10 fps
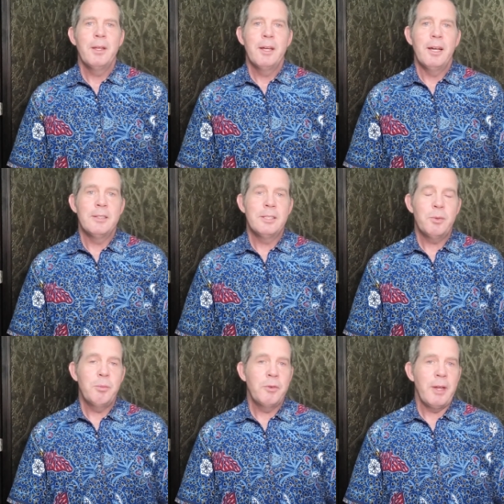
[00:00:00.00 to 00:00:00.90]
Uh, since
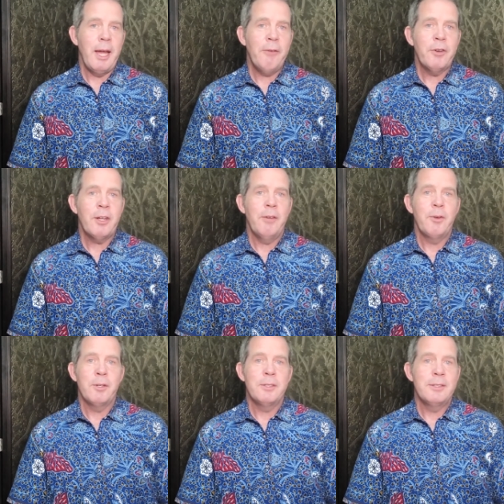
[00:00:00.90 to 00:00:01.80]
we moved to Africa, I've
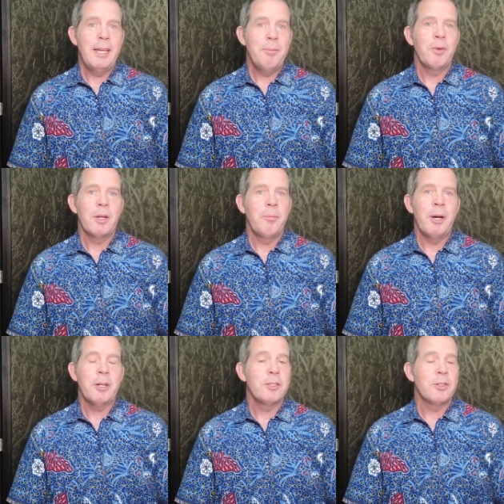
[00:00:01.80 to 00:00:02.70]
noticed the same thing.
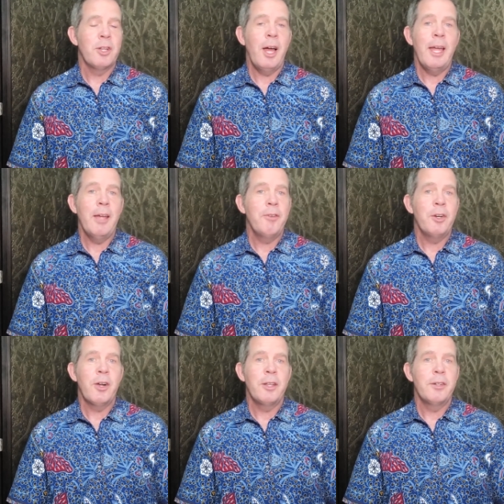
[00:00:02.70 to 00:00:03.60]
Americans are a lot
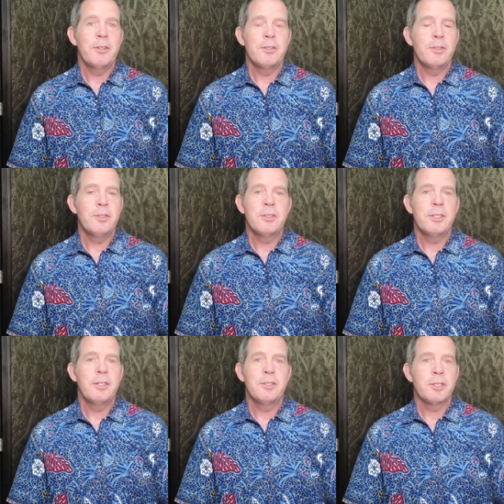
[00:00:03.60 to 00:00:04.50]
heavier on their desserts and
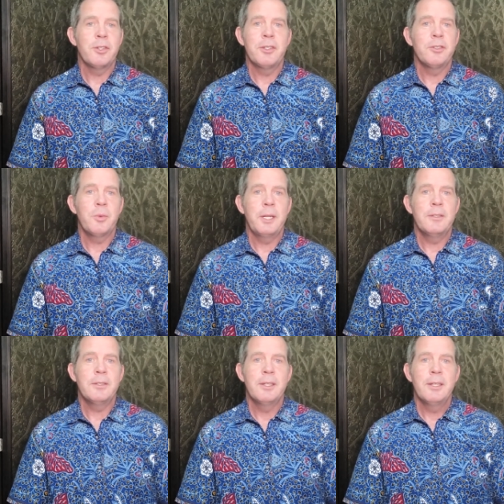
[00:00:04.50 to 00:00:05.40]
their sugar and their
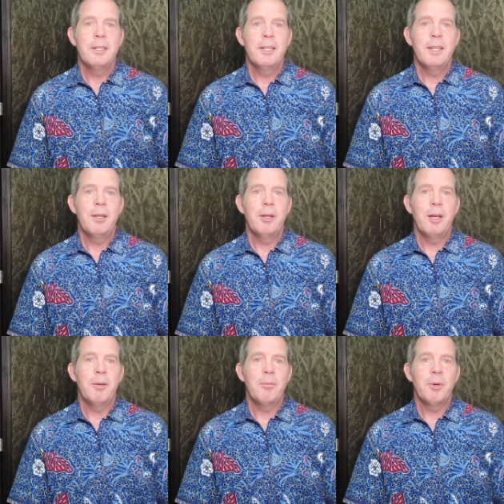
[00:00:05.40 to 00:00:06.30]
sweets than
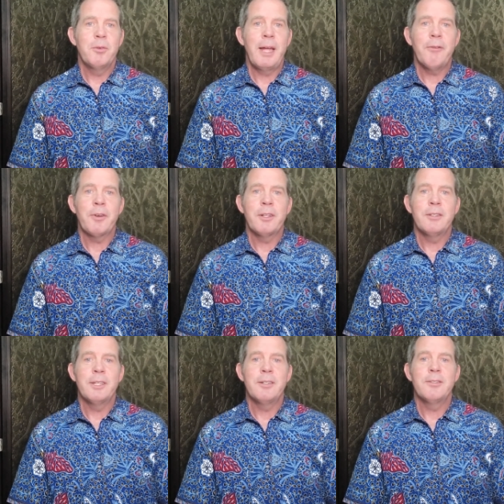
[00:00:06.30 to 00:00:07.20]
uh, most Africans
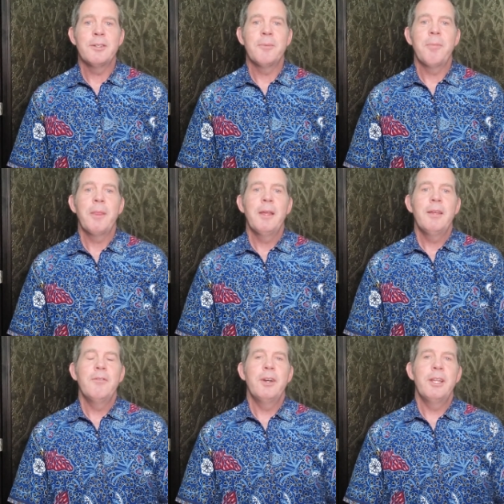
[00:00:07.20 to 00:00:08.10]
here. So
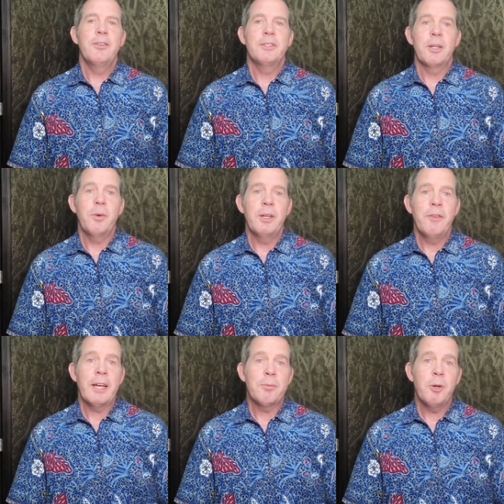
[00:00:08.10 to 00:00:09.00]
very interesting. We, in
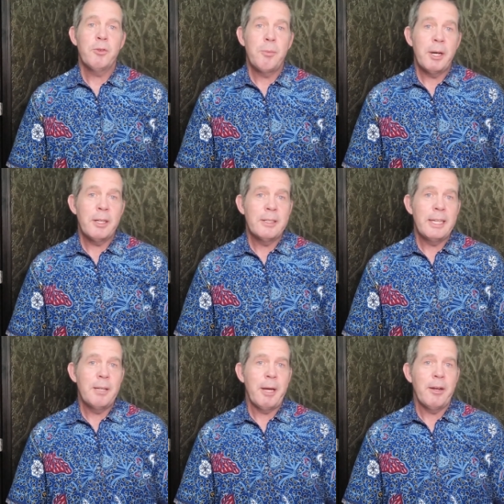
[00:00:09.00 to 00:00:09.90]
fact, most Americans
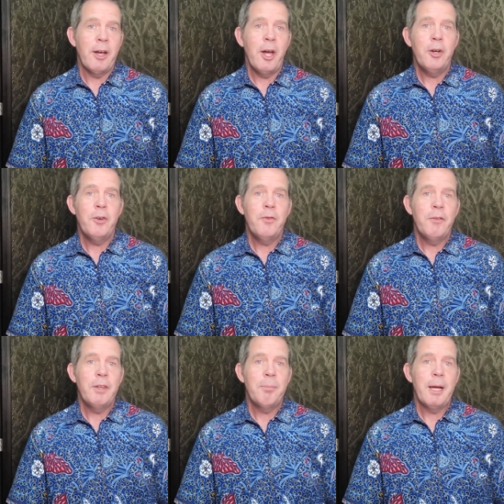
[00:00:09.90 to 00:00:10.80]
eat about
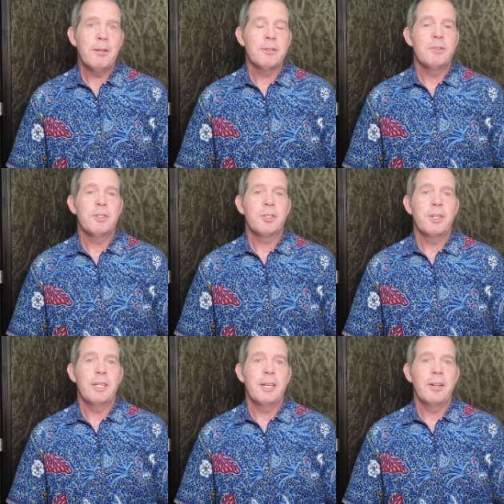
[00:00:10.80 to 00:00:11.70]
150 pounds of sugar
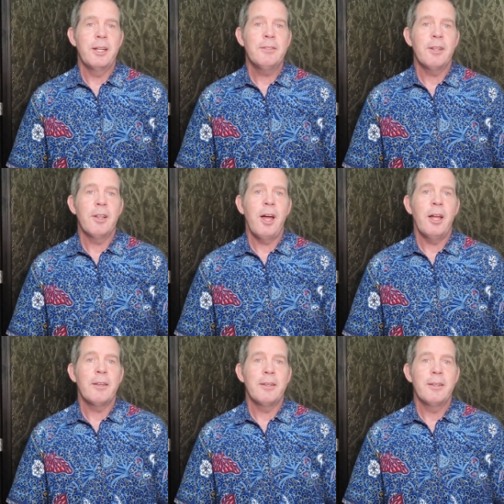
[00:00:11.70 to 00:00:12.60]
a year. That's a
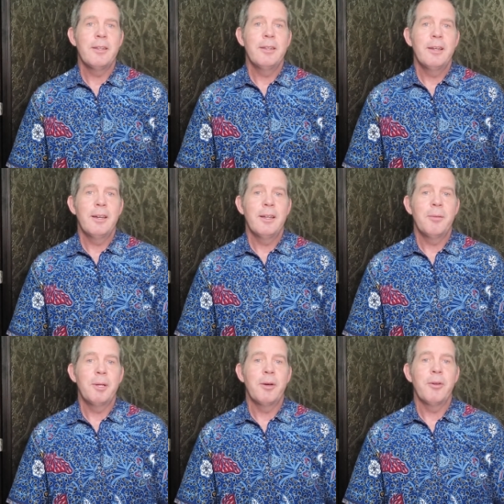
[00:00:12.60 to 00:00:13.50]
lot uh, to
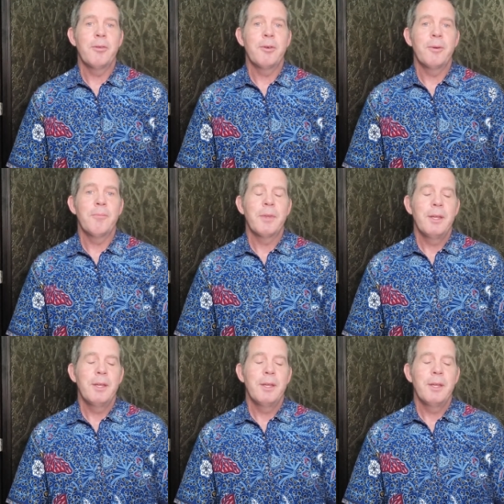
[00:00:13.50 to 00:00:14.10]
be going through.